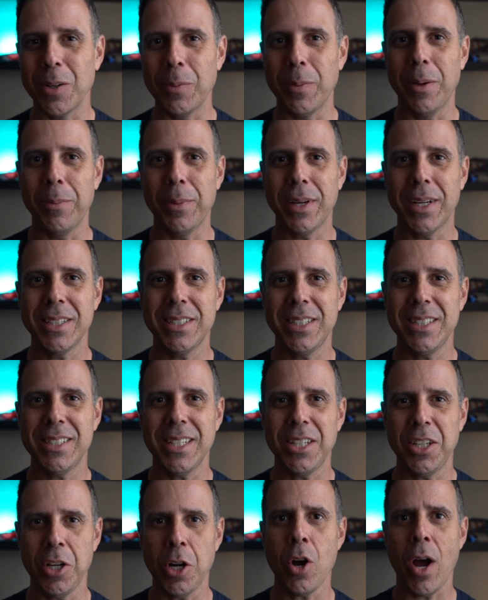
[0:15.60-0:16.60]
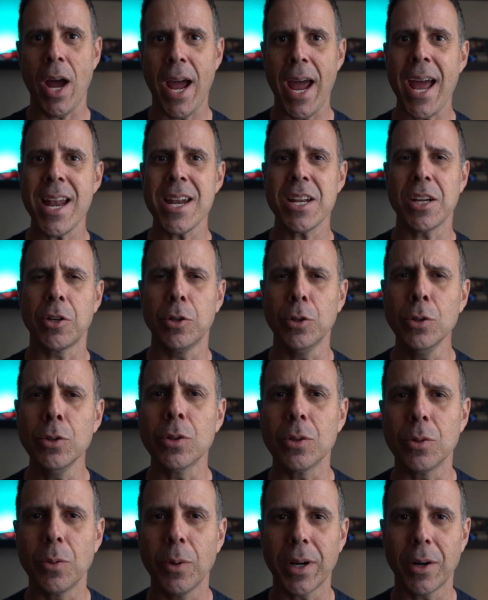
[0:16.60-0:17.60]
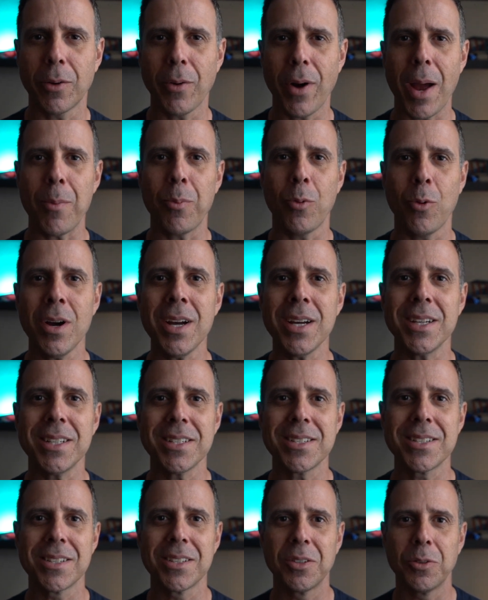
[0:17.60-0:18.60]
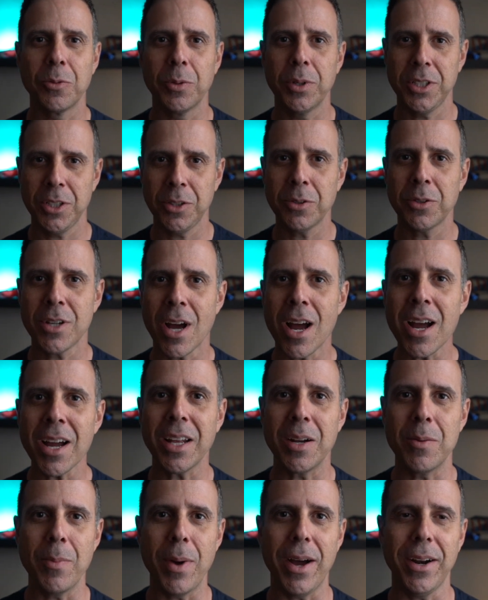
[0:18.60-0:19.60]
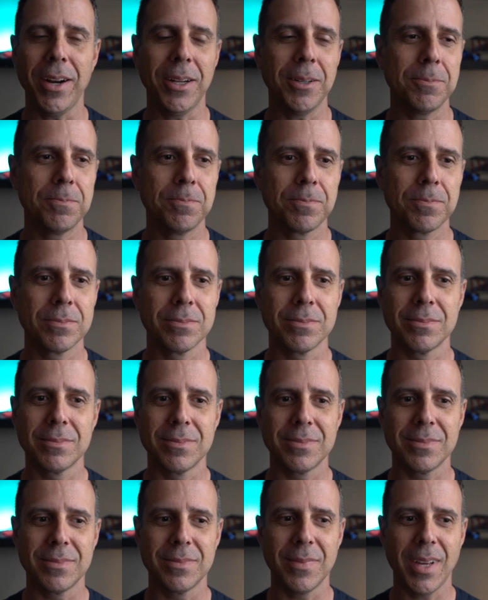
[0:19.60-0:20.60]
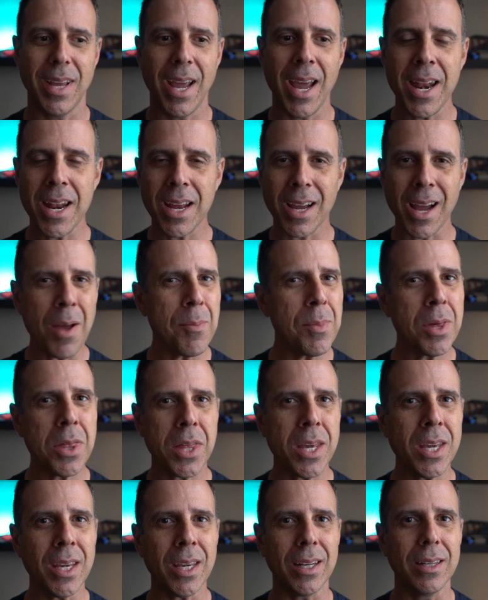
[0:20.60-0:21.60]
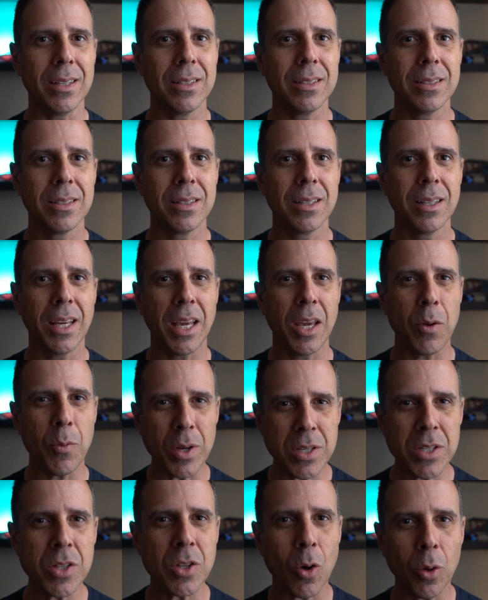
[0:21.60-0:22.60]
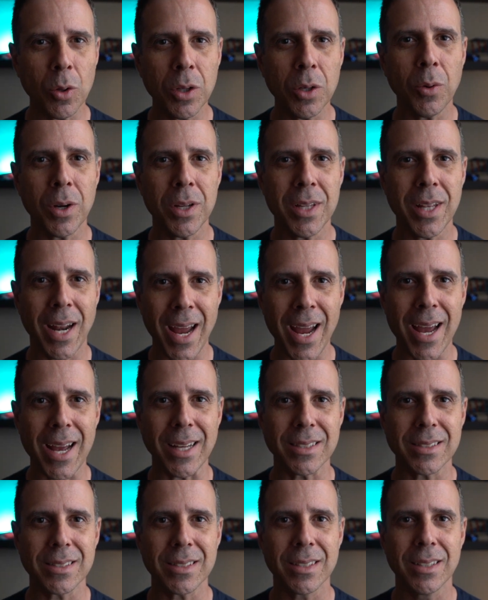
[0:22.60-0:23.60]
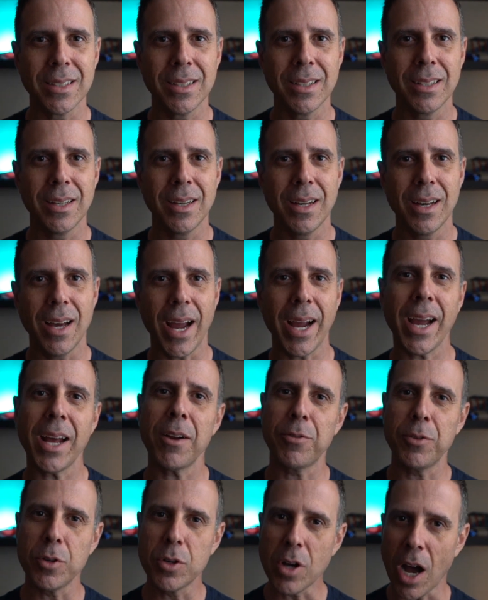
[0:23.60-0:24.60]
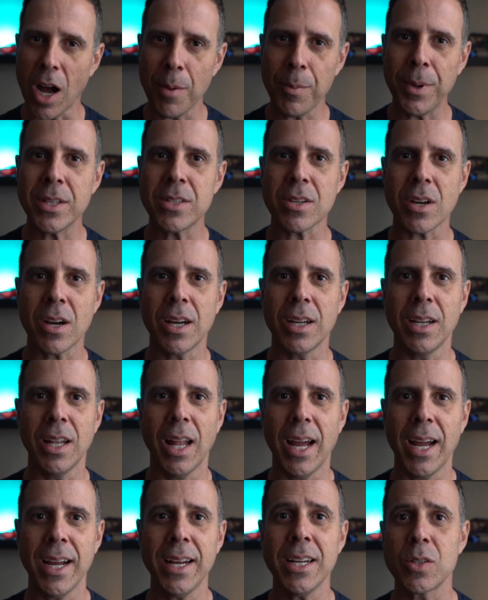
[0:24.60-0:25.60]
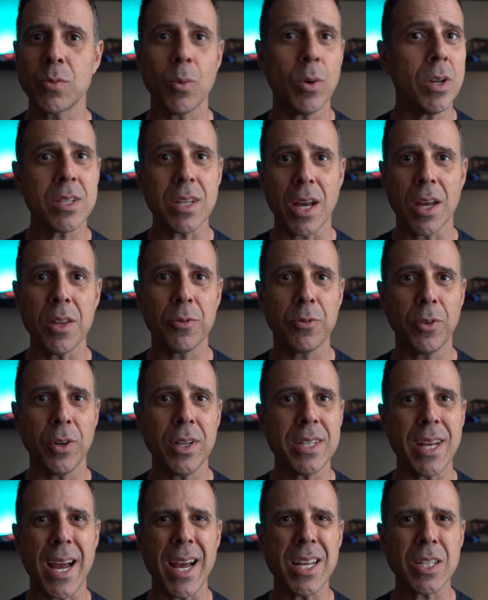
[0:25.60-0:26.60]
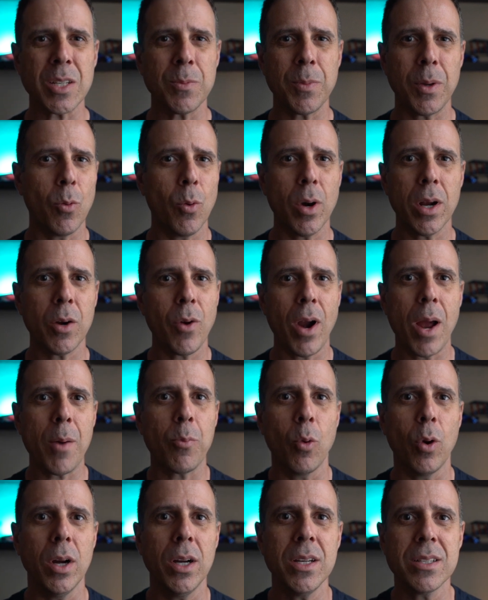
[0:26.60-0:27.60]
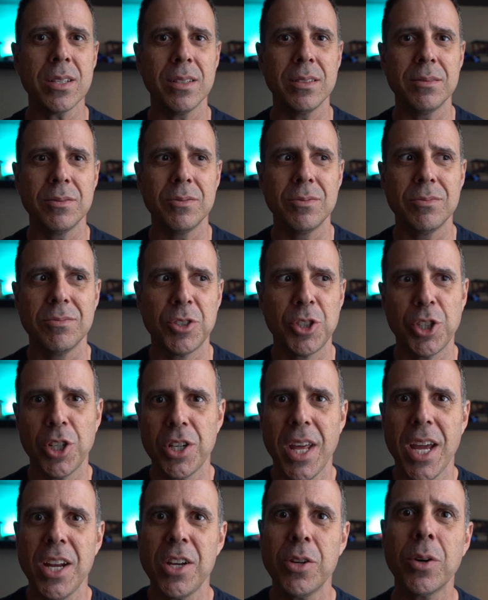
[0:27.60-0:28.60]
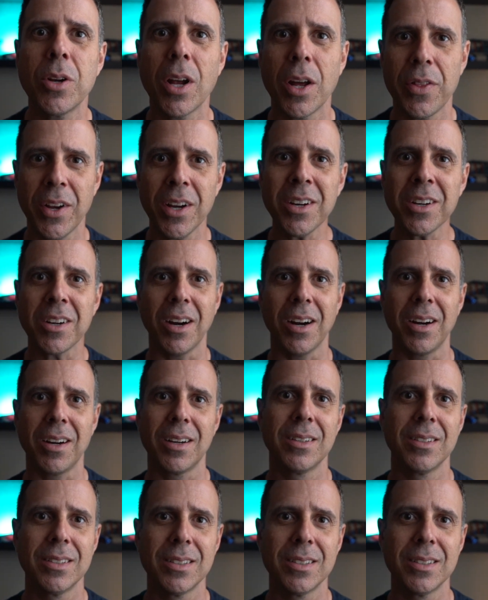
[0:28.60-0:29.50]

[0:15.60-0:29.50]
bit because he said, I had to Google what a wrap was when you were talking about it. And it got me thinking. He wasn't the only one that asked. I got a few comments online as well as other friends asking me what a wrap was and should they do it on their car.